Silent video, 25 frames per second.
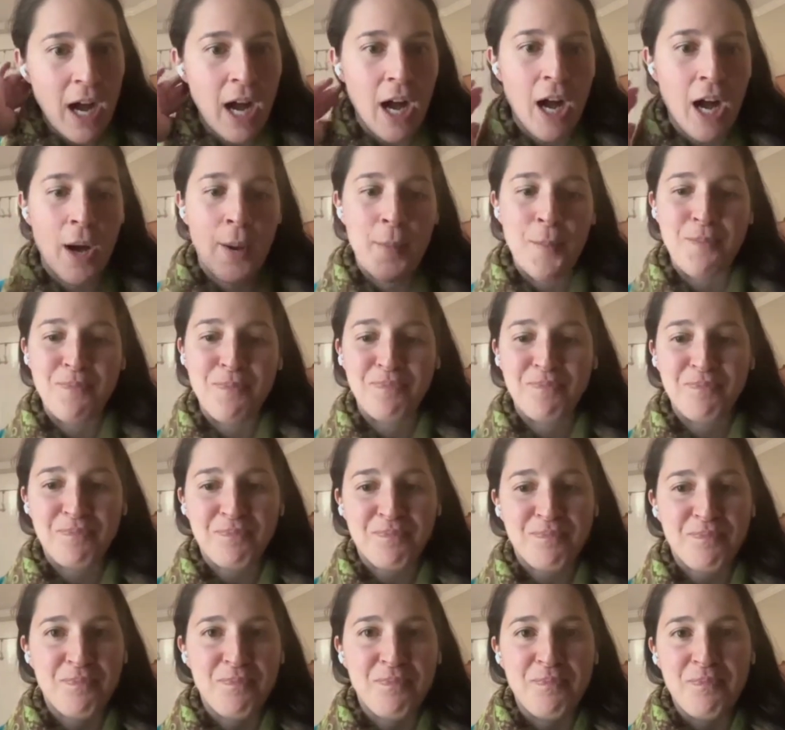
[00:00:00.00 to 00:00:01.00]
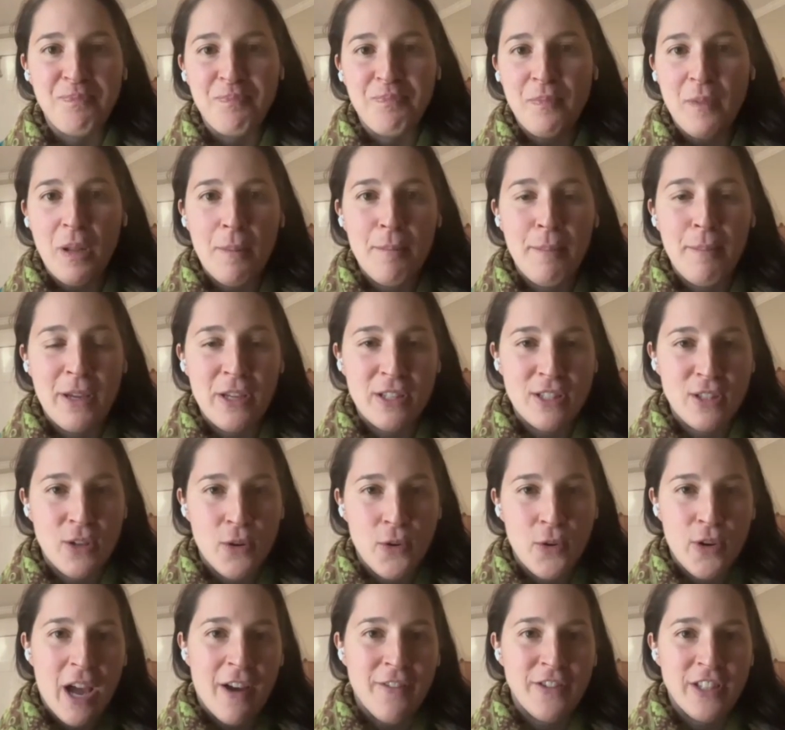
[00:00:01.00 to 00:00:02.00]
Um, but
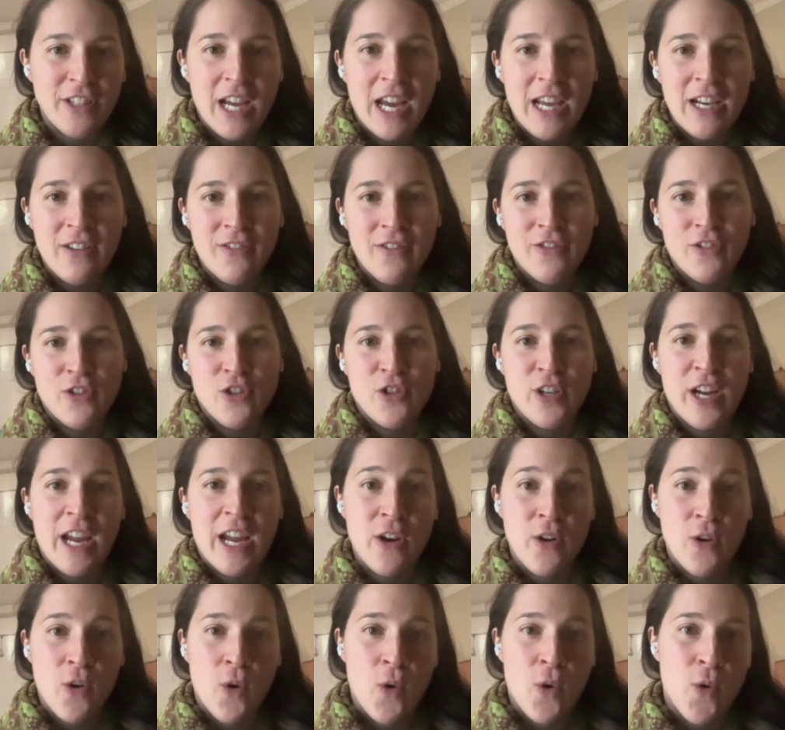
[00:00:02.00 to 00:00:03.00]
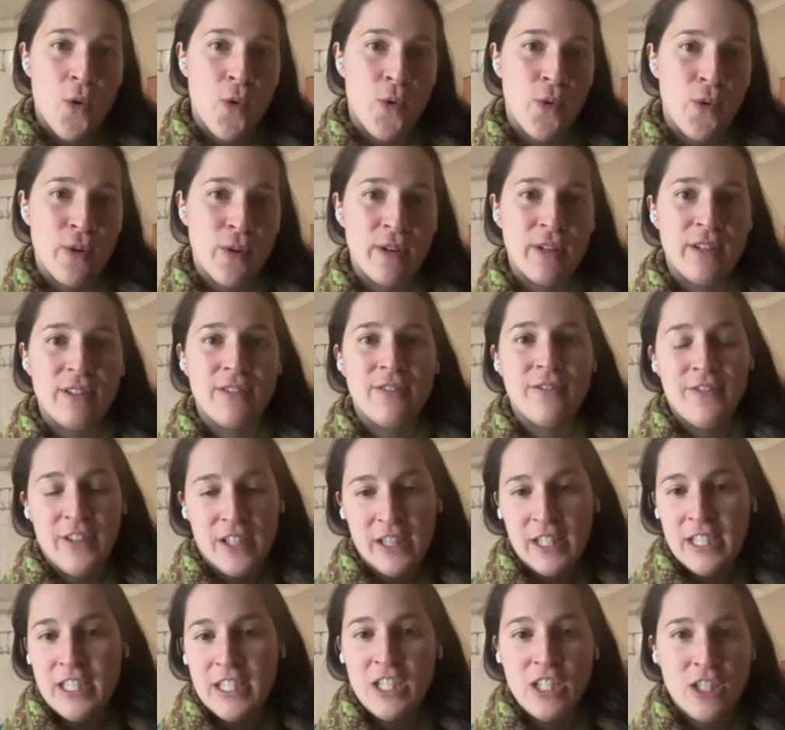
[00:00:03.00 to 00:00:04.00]
so you have to kind of create your own
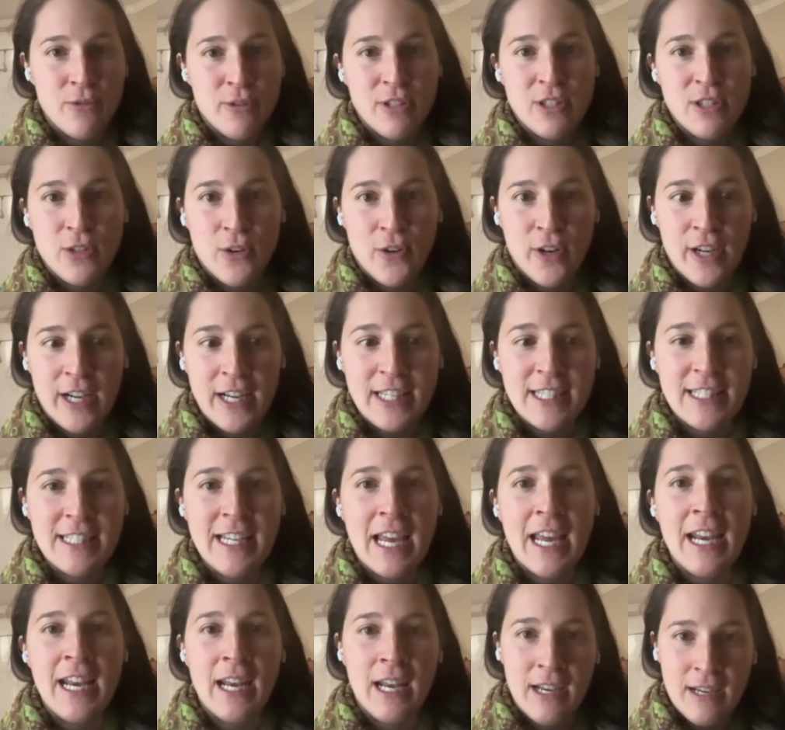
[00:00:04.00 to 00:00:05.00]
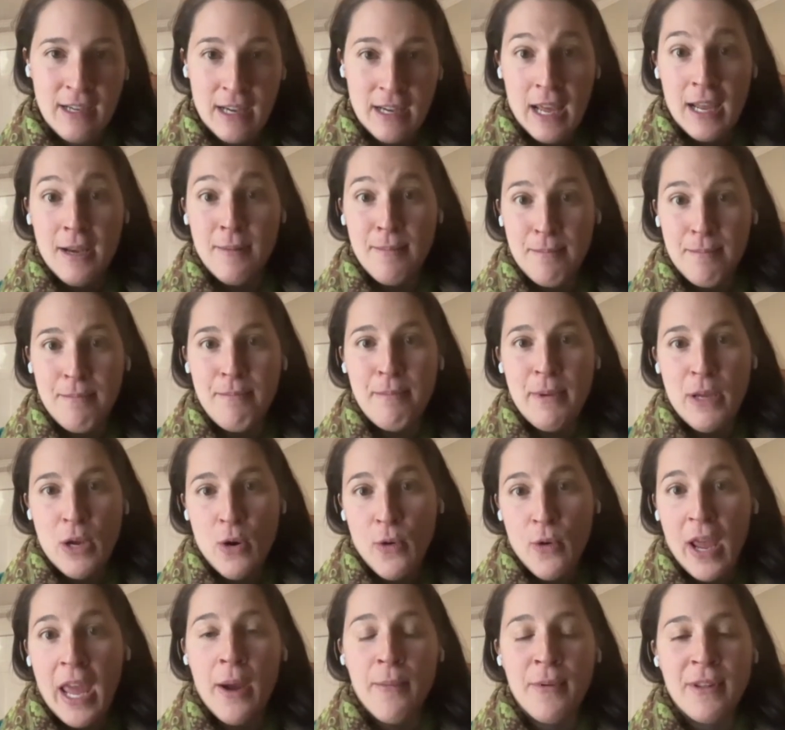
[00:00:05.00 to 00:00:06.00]
village to a certain extent and, and be
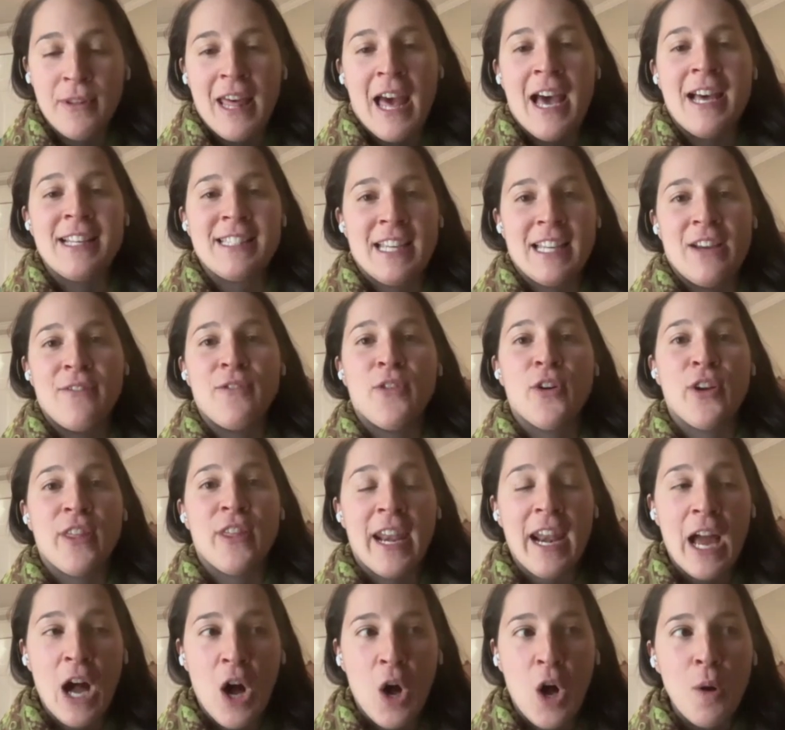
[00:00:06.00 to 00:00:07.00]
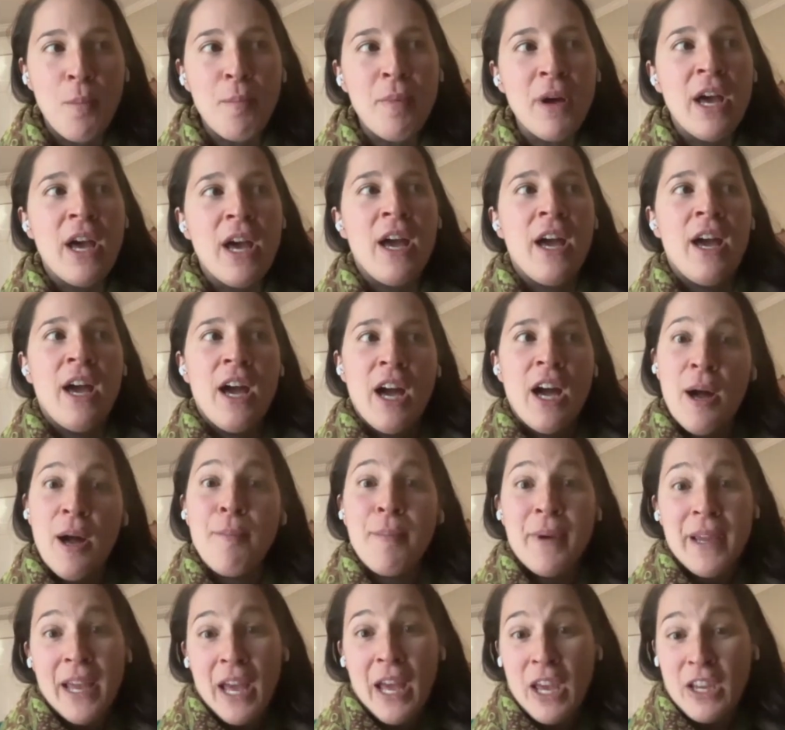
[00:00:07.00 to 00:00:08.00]
mm-hmm. okay with asking for that help.
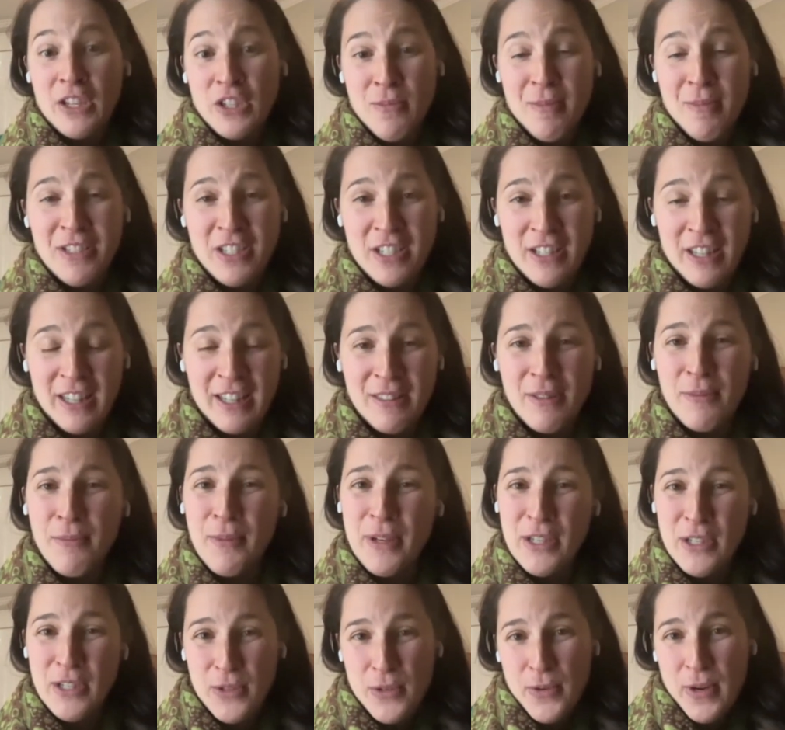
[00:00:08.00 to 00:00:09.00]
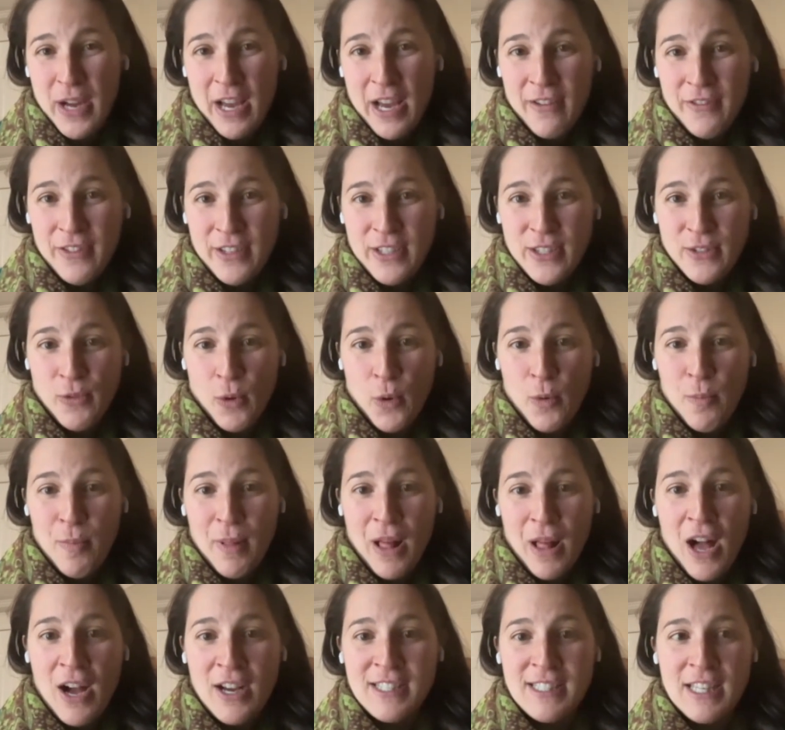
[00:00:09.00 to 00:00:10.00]
Um, but yeah, as you mentioned, like we do have these
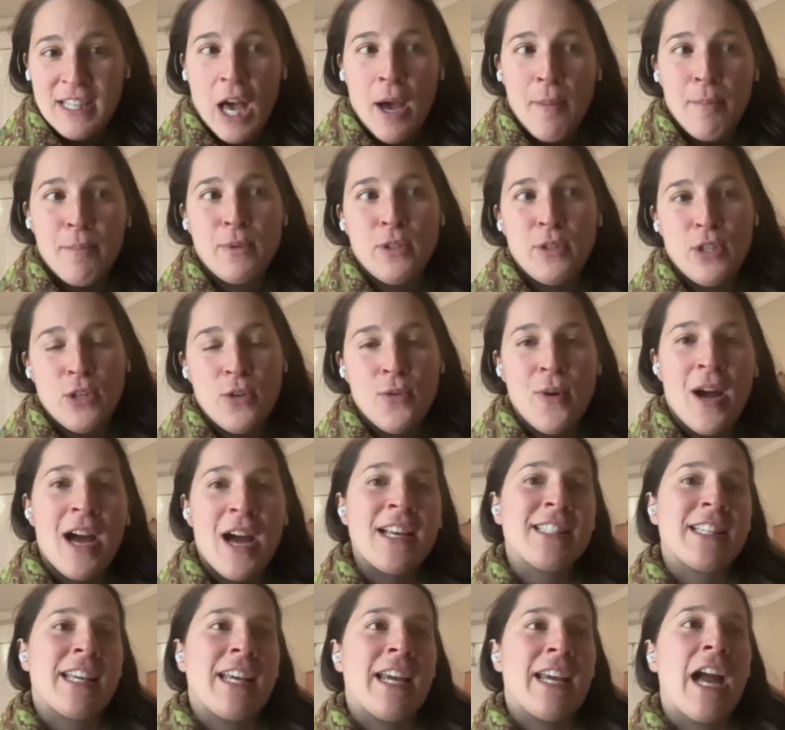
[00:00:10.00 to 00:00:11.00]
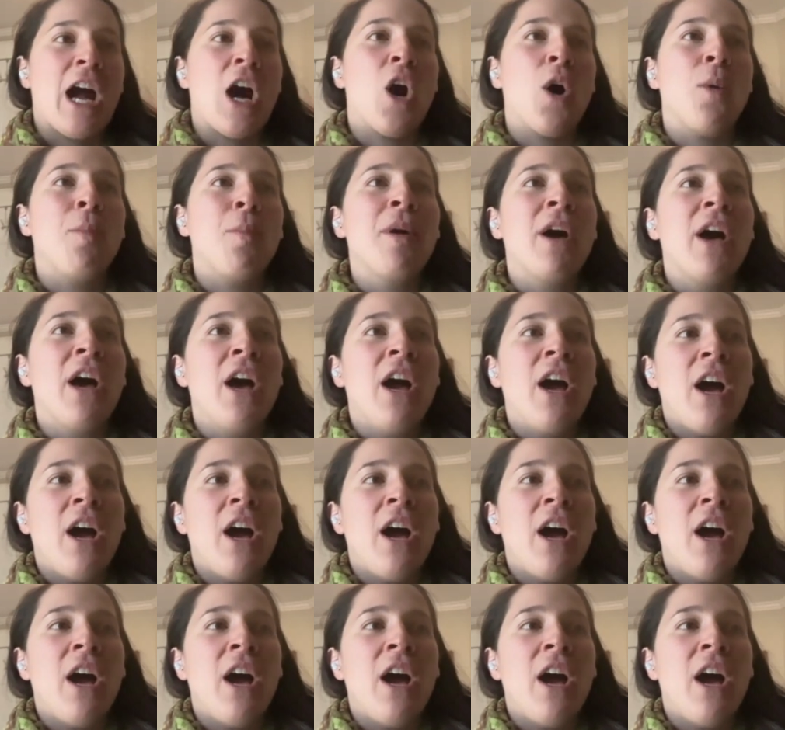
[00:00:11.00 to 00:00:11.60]
roadblocks up to asking help.